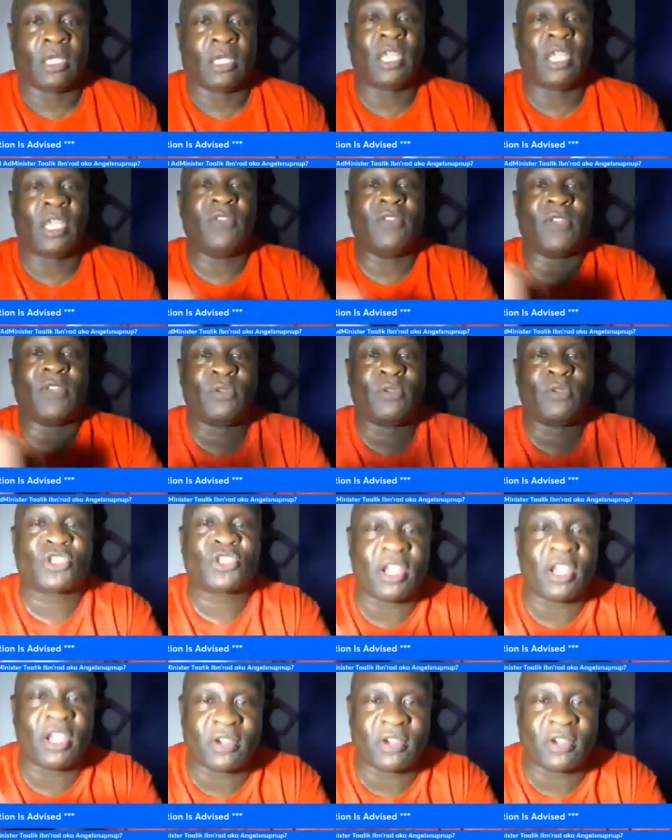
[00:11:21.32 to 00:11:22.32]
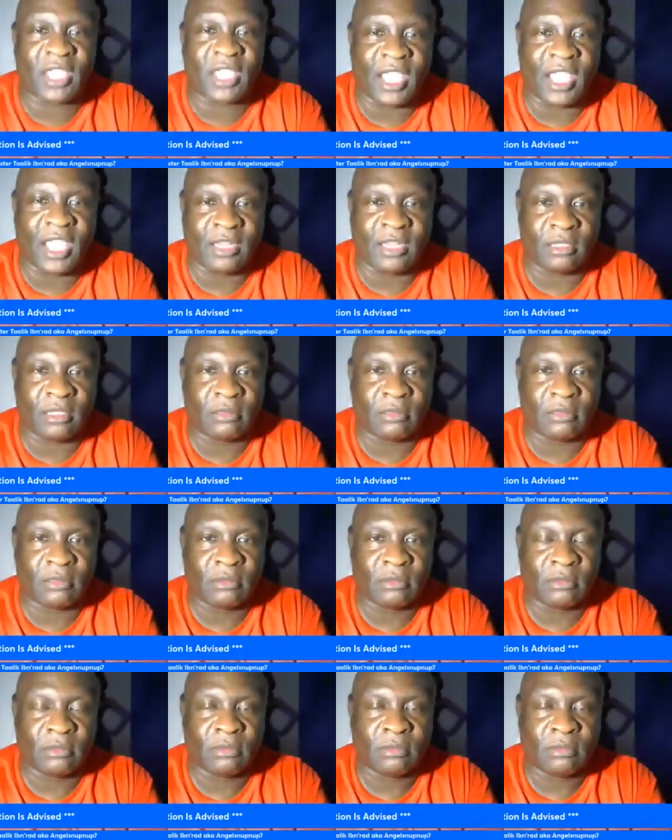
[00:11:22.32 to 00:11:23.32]
Even if you segregate it,
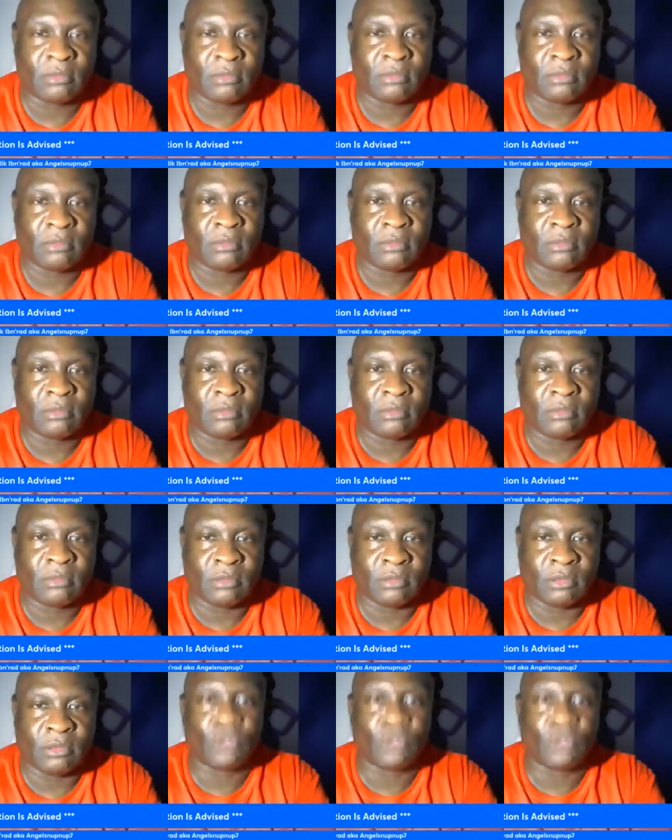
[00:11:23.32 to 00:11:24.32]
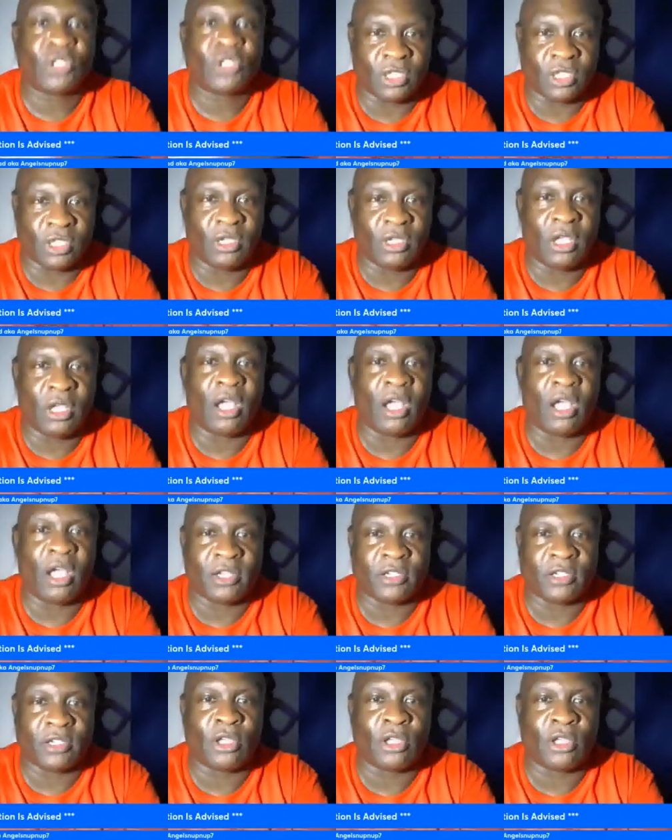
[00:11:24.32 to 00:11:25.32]
you still are
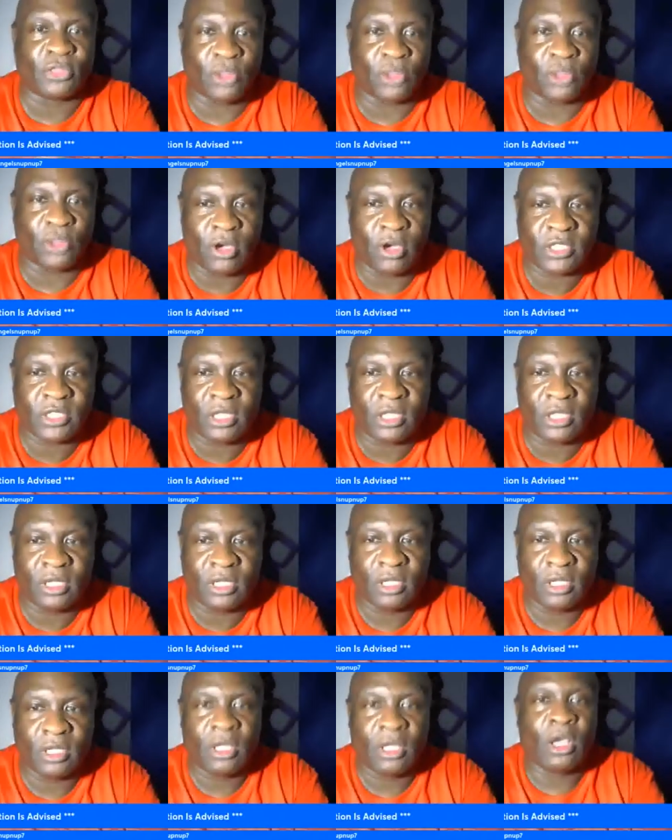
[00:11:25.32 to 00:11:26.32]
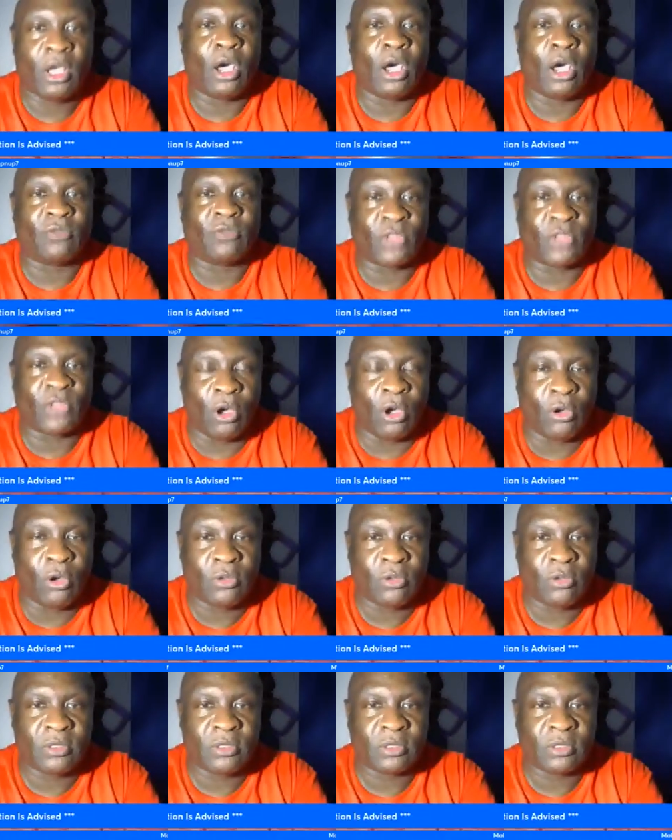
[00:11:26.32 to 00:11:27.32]
under the authority of
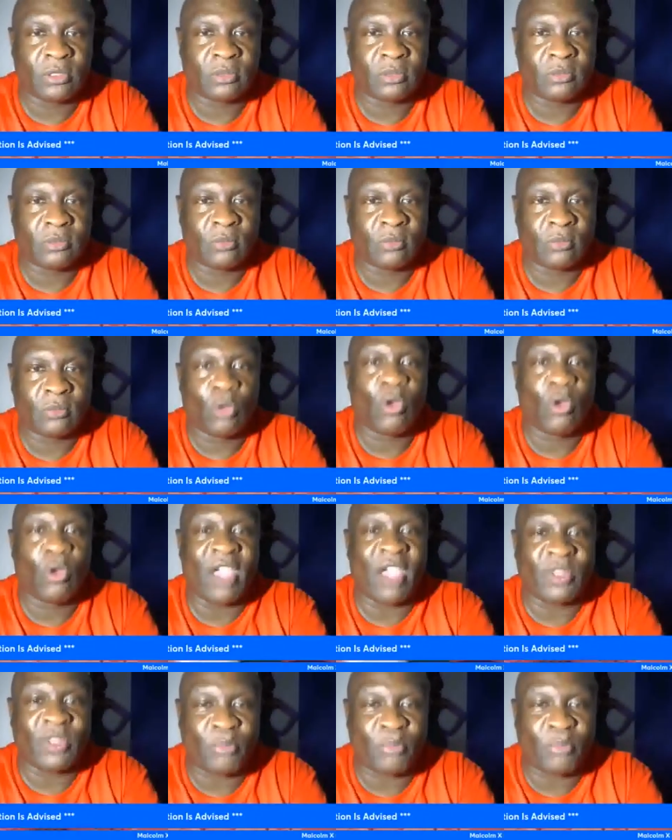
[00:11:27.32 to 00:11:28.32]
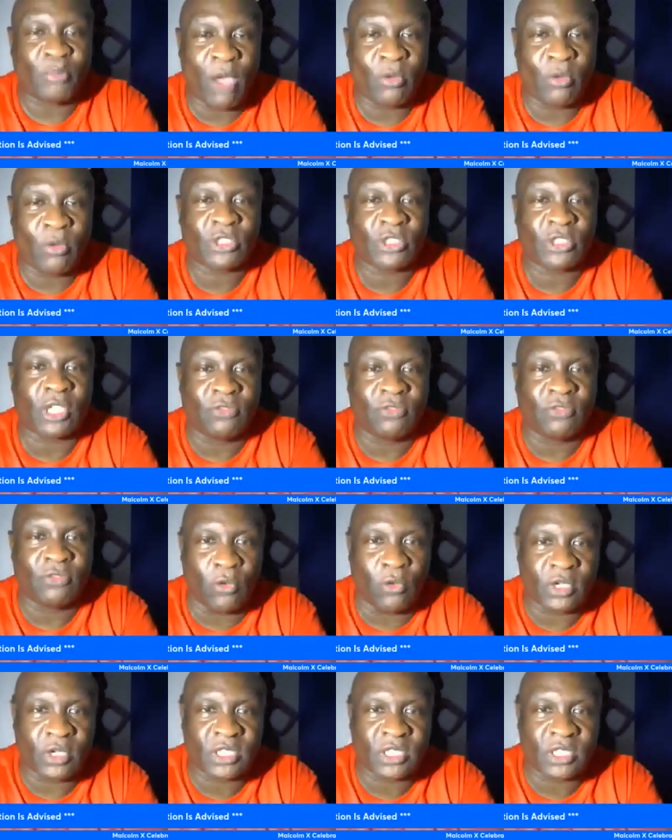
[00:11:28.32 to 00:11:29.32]
those who have the power to
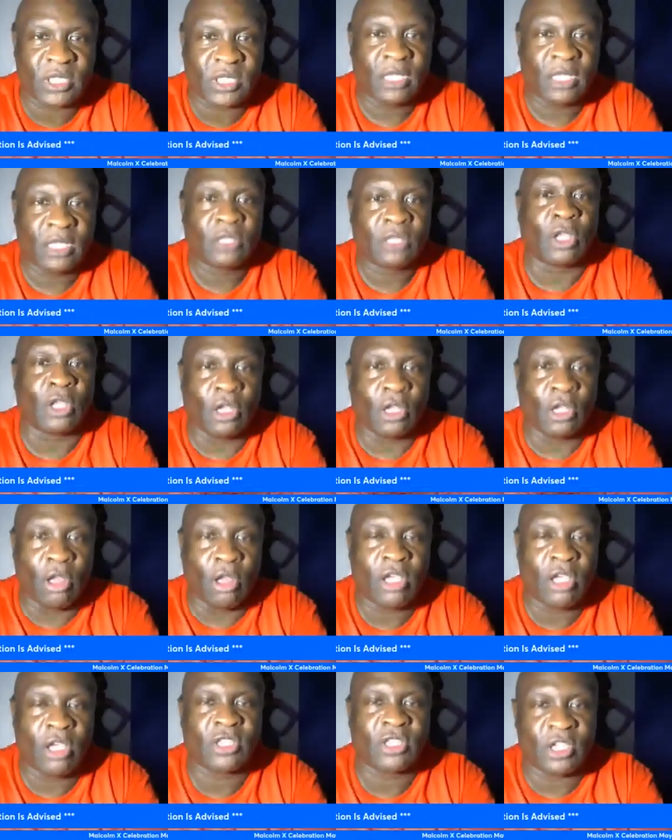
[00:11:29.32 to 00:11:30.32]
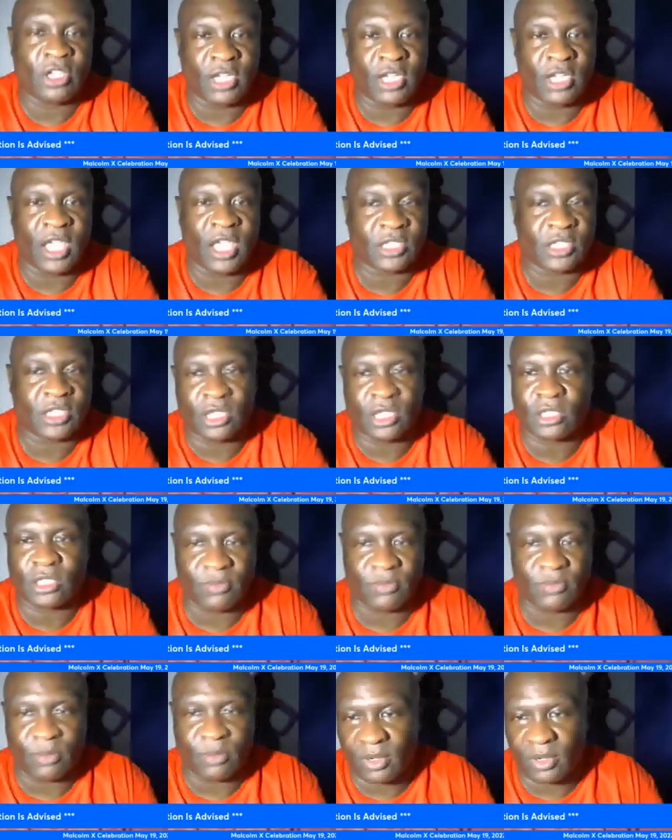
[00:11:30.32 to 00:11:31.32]
enforce the laws of the United
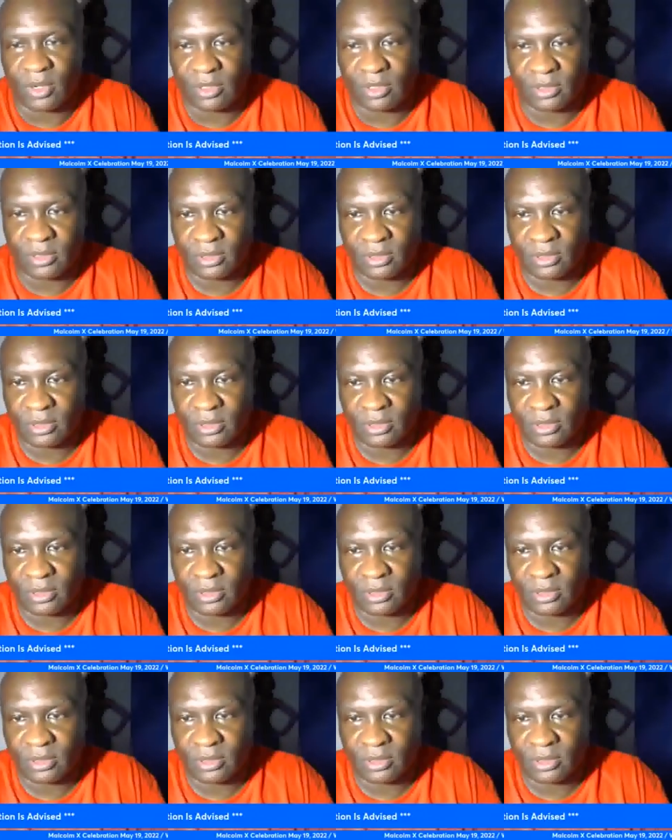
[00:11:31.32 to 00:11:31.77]
States of America.